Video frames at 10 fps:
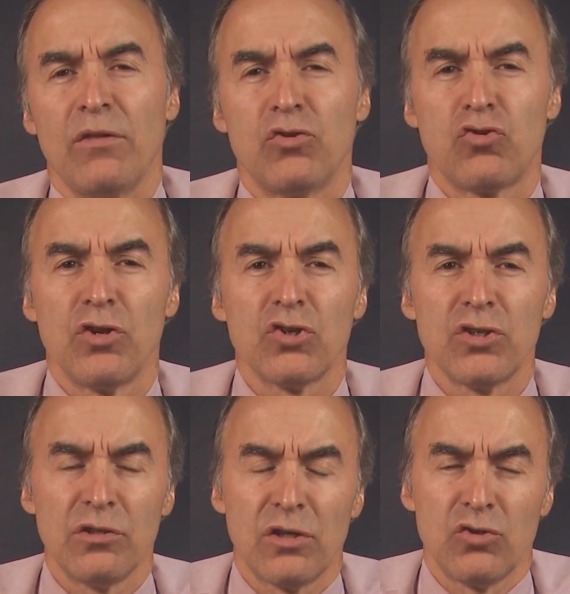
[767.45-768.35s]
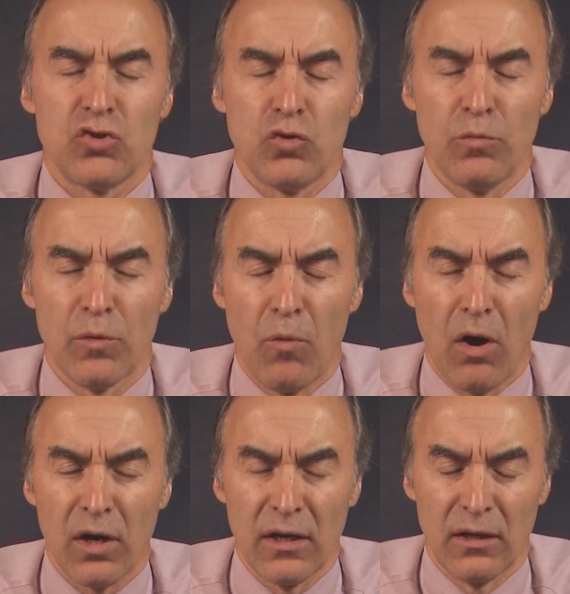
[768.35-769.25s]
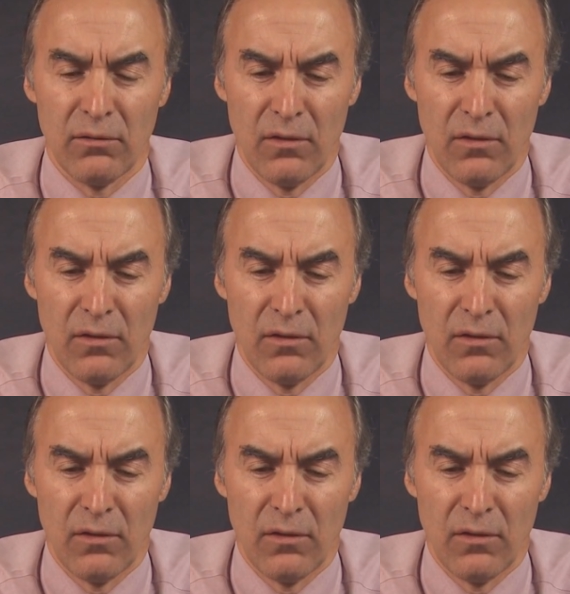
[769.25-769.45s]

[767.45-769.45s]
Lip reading: The traditional consumer marketing